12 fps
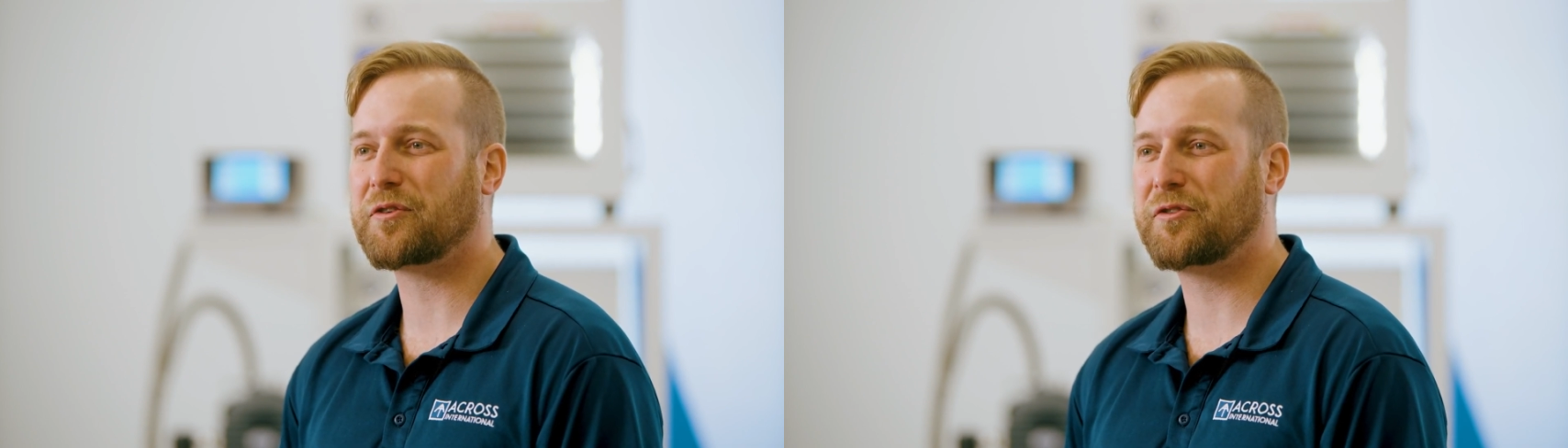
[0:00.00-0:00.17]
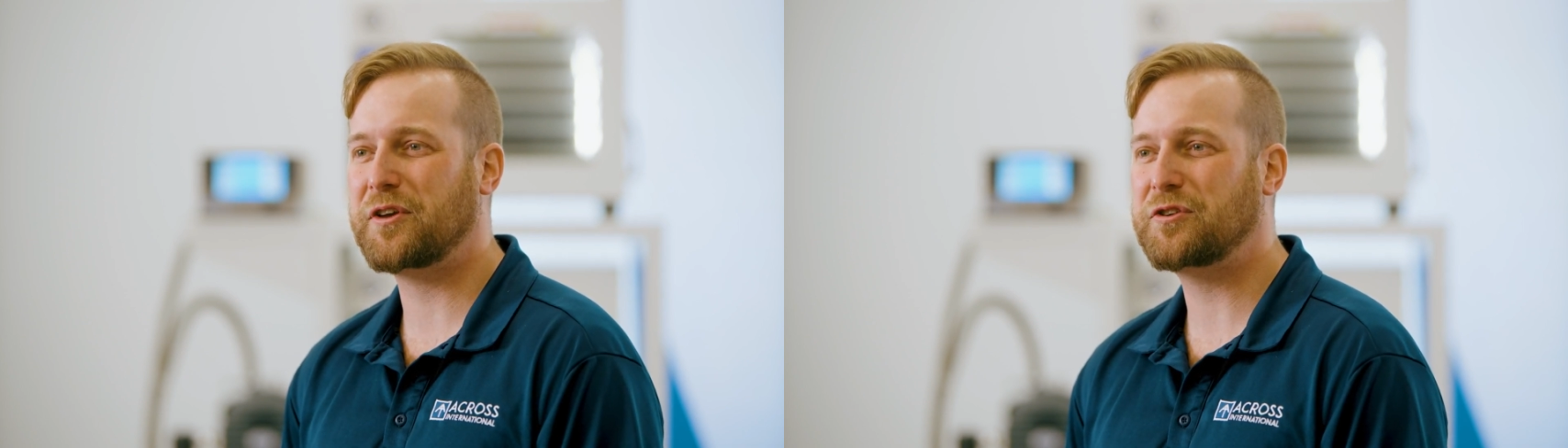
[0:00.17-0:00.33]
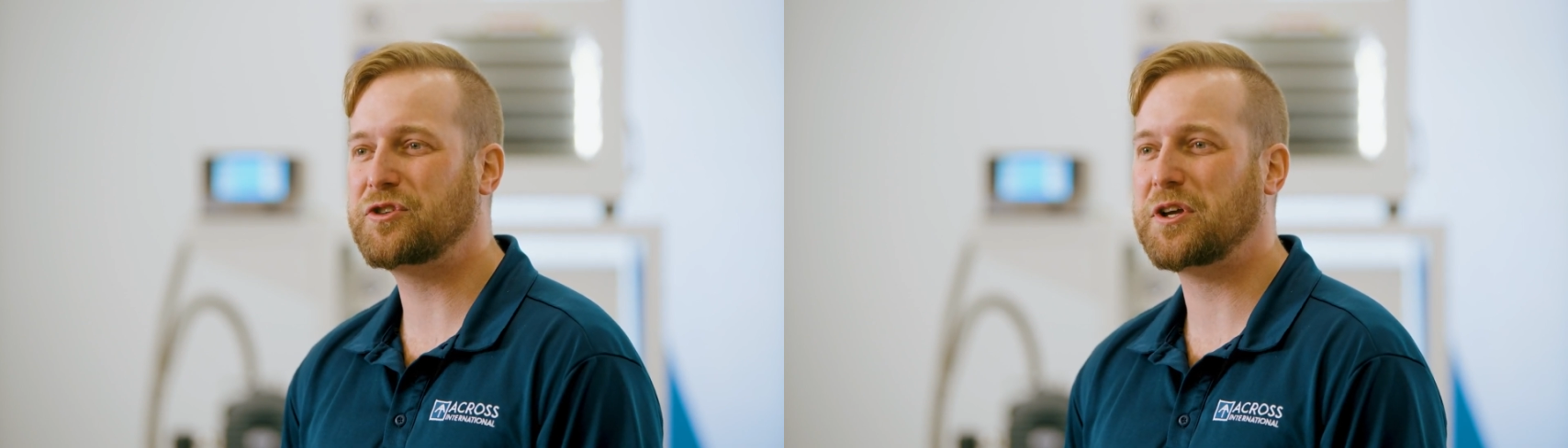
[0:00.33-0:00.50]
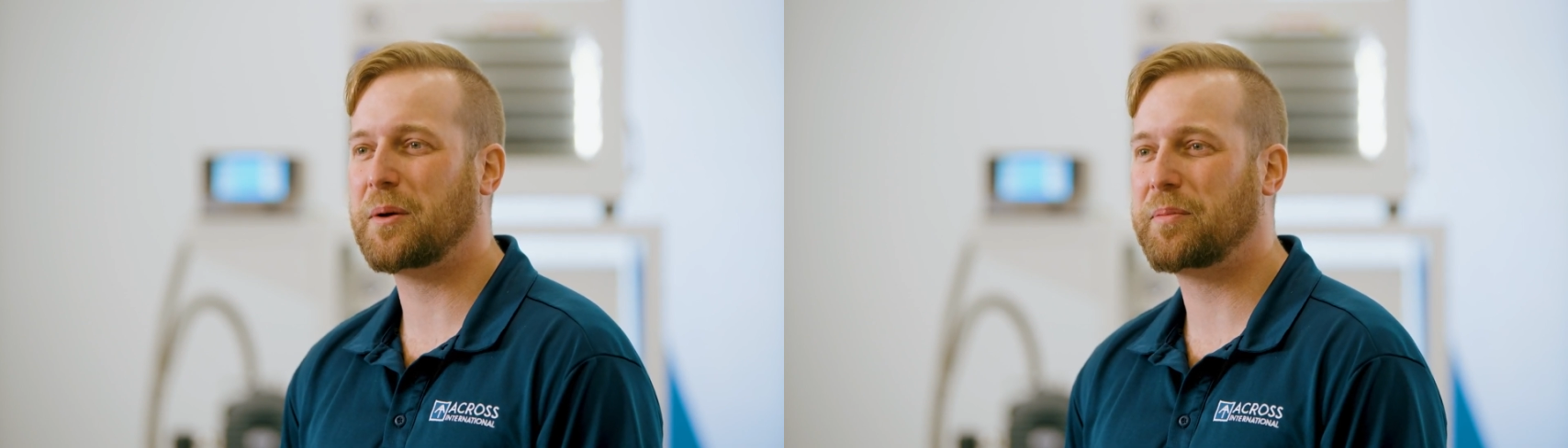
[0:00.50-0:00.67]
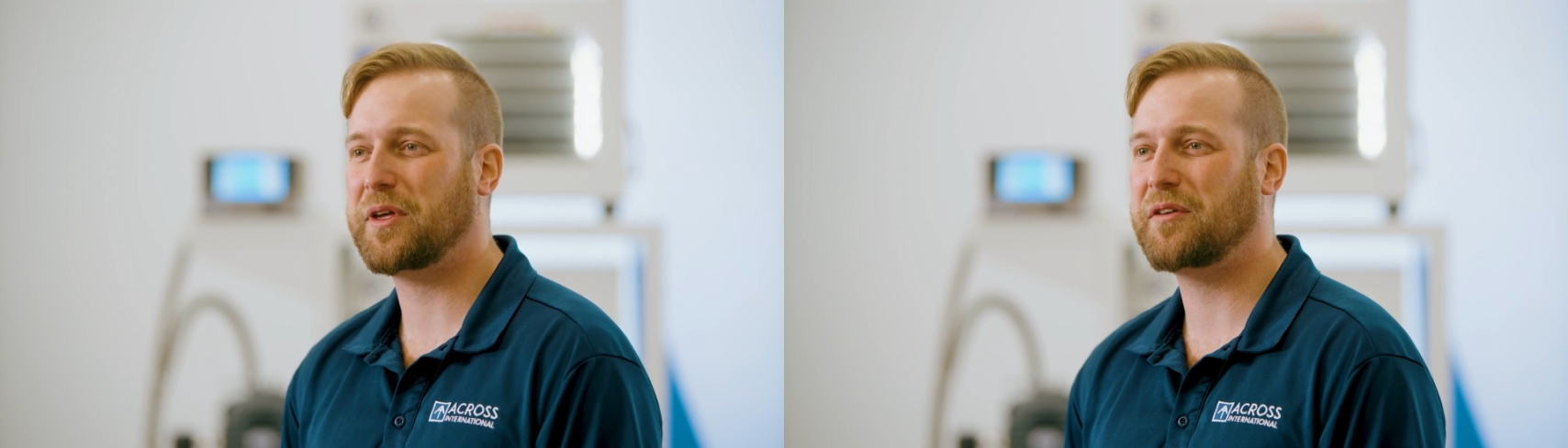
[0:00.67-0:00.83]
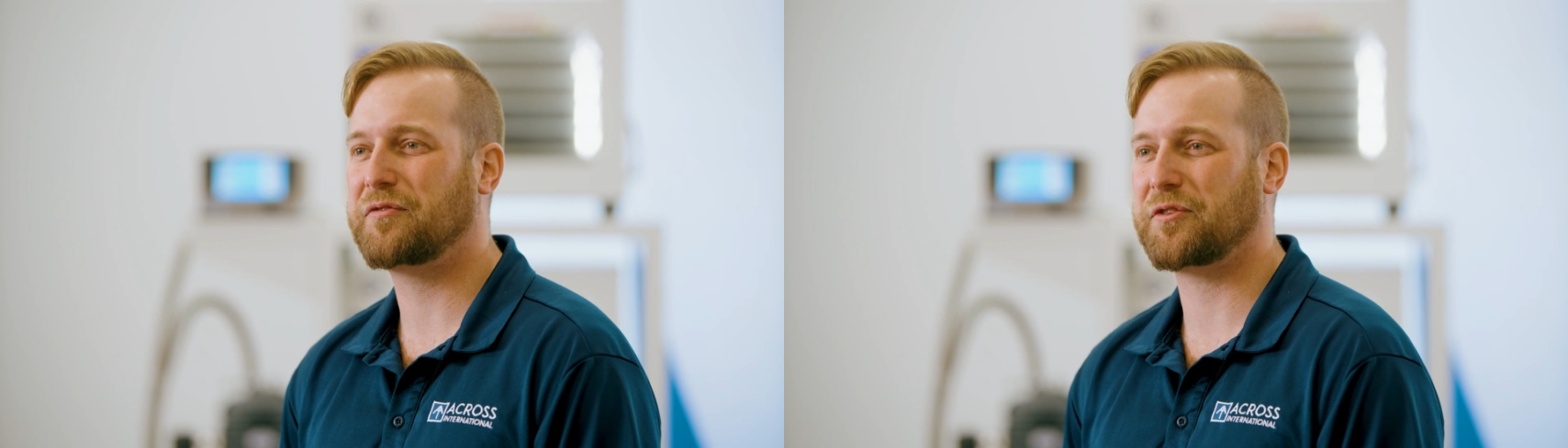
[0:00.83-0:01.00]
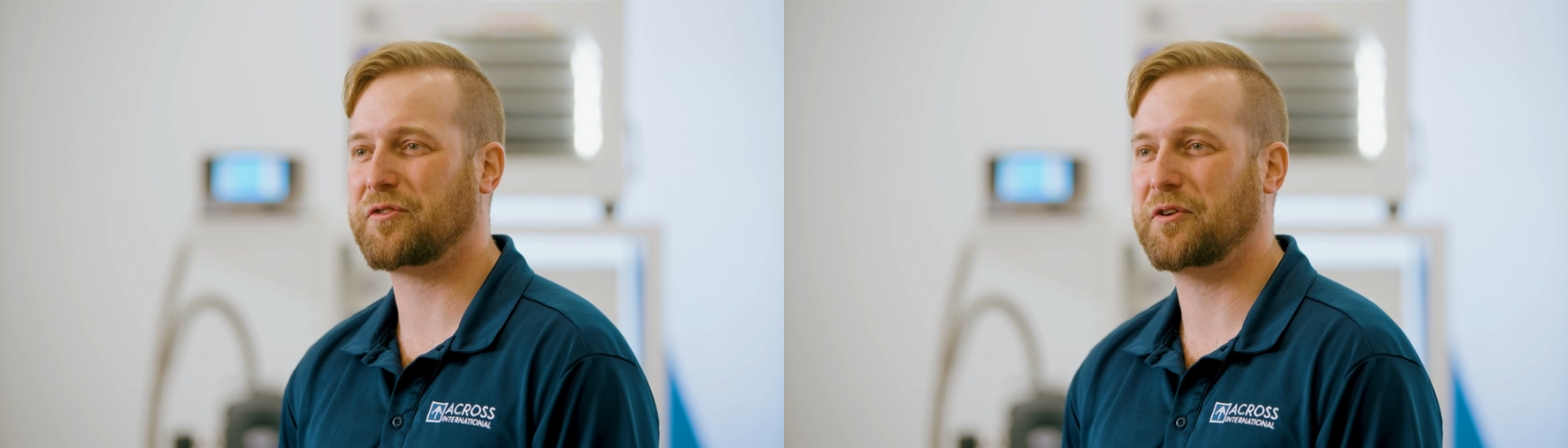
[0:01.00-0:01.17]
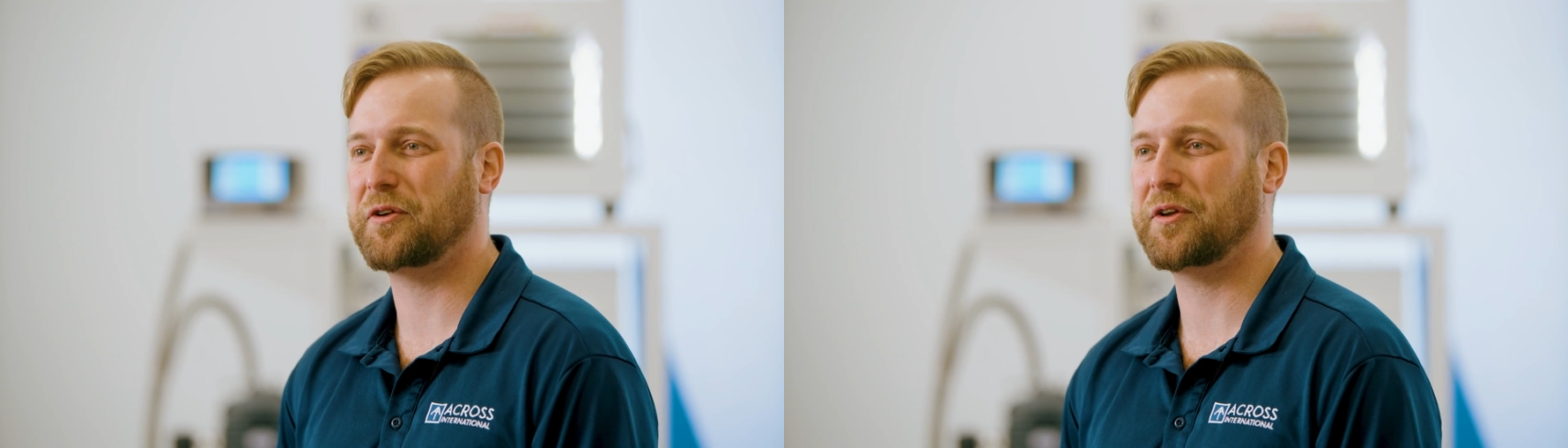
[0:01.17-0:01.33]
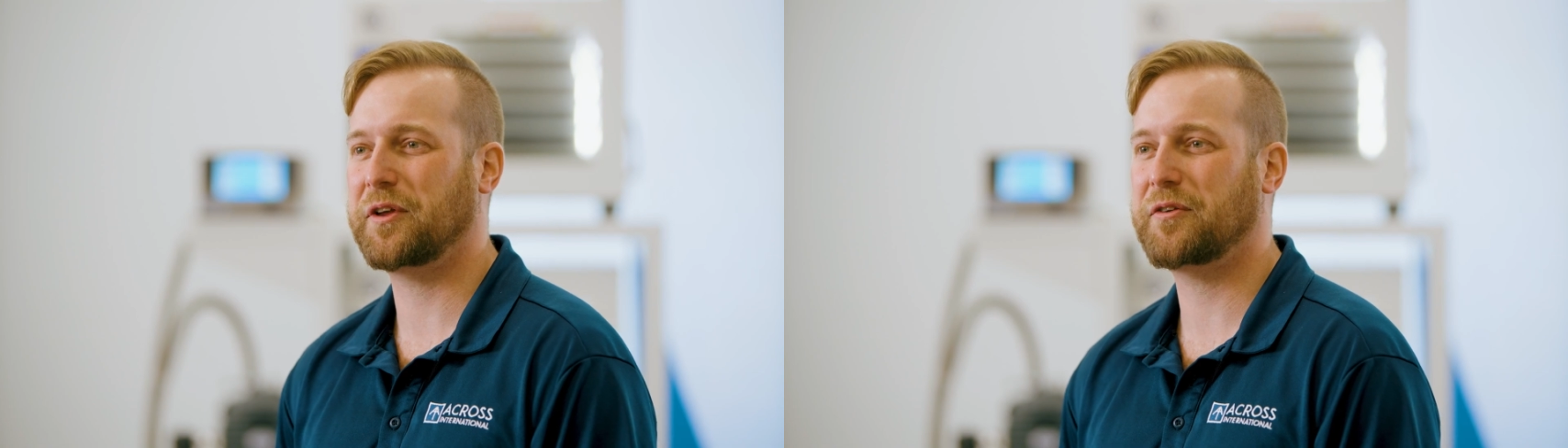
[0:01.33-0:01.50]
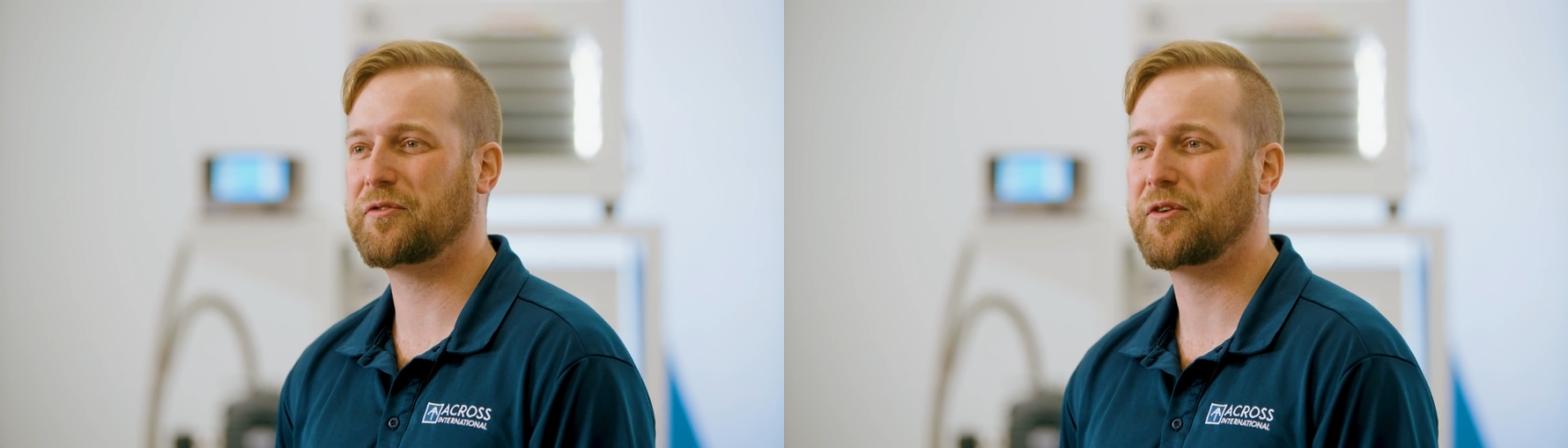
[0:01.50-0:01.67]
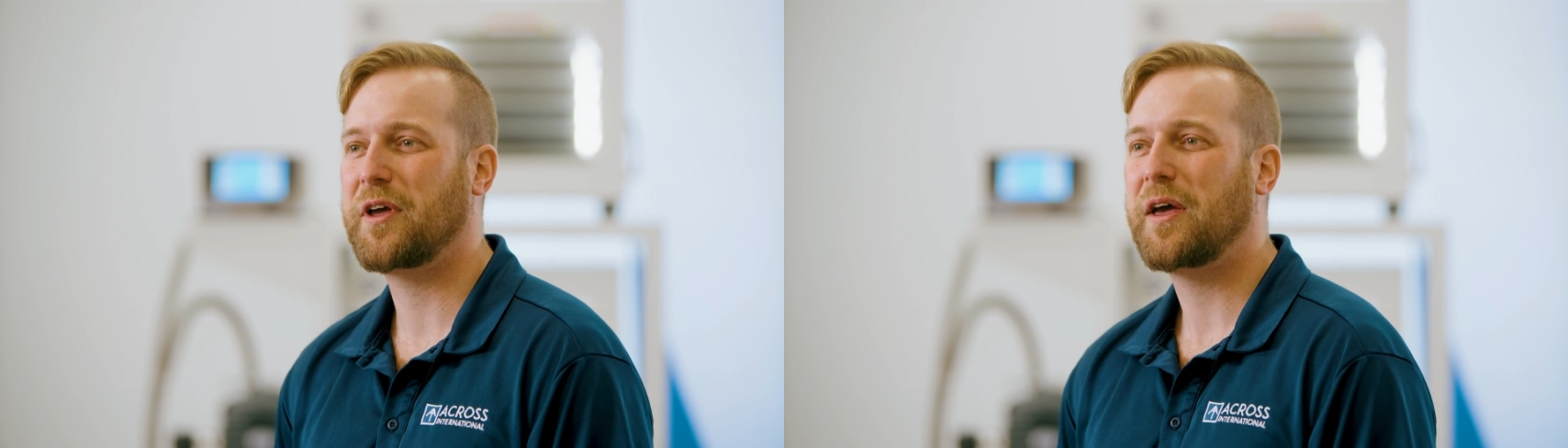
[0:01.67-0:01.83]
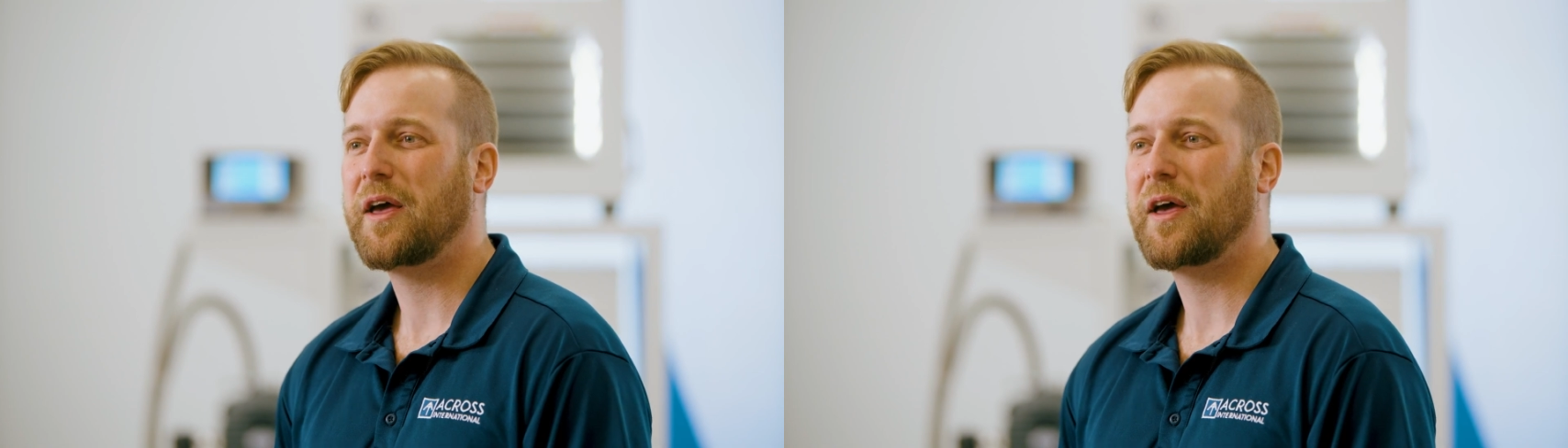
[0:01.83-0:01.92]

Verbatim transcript: CGMP facilities.